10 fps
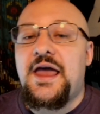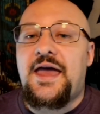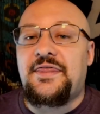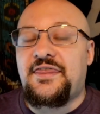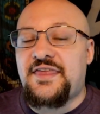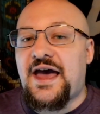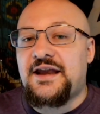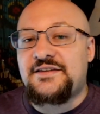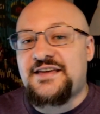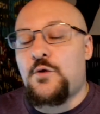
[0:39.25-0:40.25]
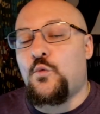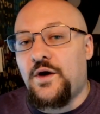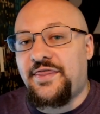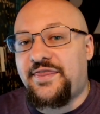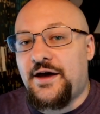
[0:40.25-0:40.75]
and that is at
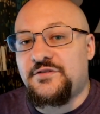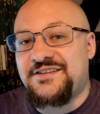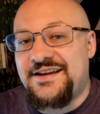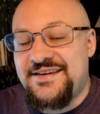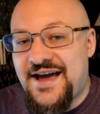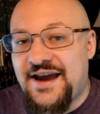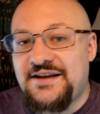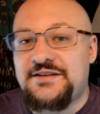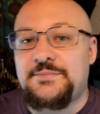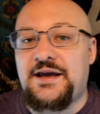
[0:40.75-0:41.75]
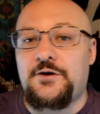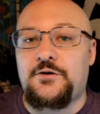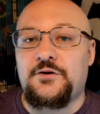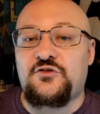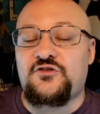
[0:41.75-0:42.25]
1,090 megahertz.